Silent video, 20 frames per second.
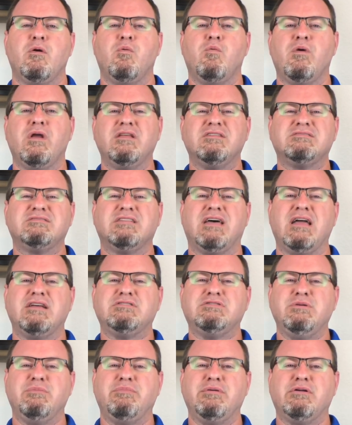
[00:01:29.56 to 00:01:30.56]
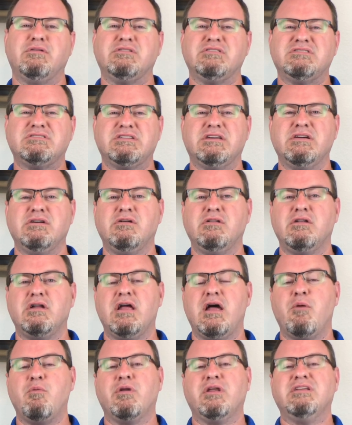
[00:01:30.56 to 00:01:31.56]
what it's like to build a skill,
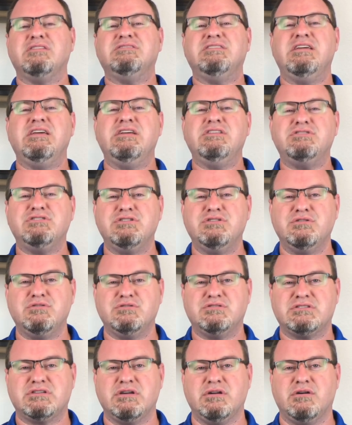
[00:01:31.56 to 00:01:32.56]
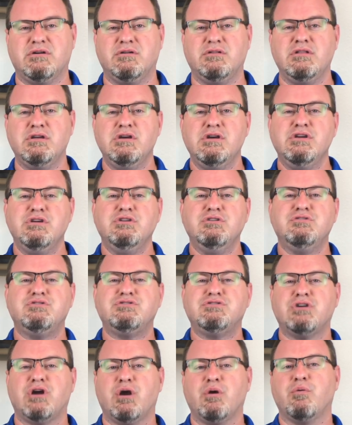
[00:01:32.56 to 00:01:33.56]
I want to teach a new skill, you
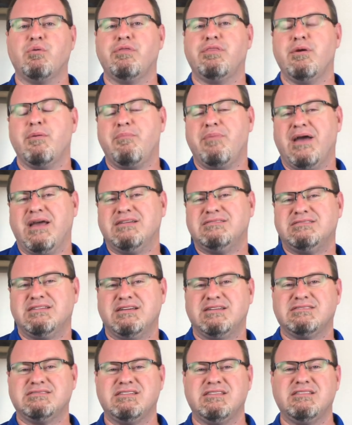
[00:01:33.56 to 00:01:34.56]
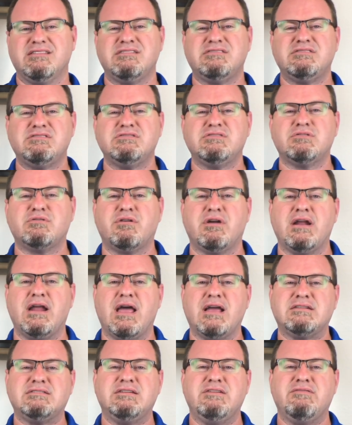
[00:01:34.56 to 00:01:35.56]
start with the basics. And this is a great
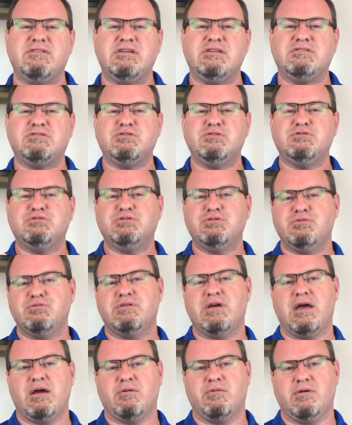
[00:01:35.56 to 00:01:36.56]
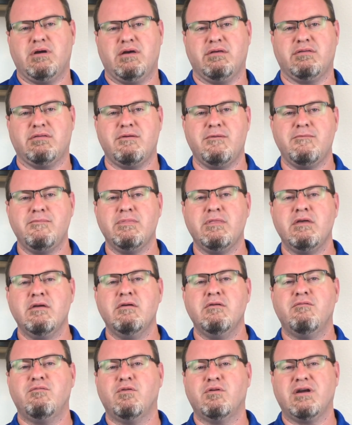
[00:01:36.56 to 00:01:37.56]
activity to do that with
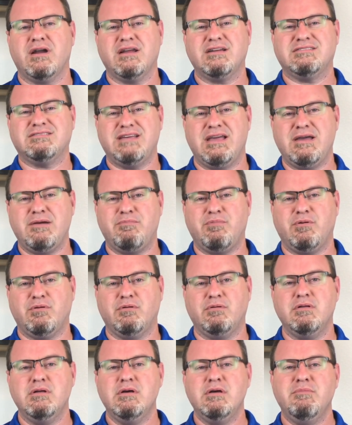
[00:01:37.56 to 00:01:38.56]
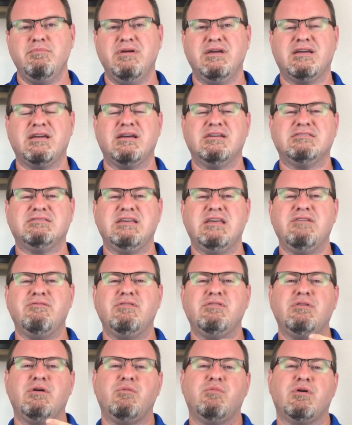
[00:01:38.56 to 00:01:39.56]
for example, because
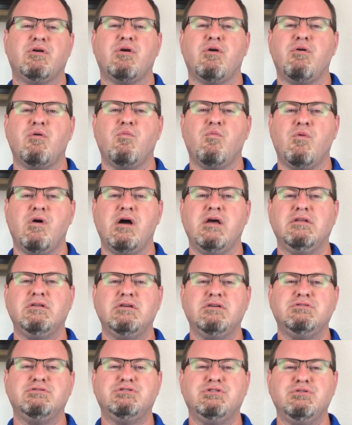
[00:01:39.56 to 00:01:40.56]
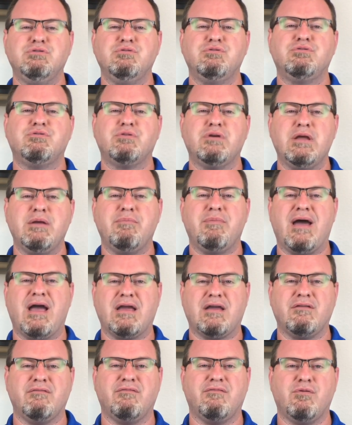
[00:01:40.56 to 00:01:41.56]
even though we're going one, two, three,
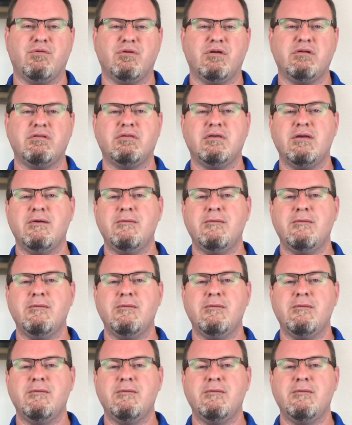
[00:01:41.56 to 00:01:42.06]
back and forth,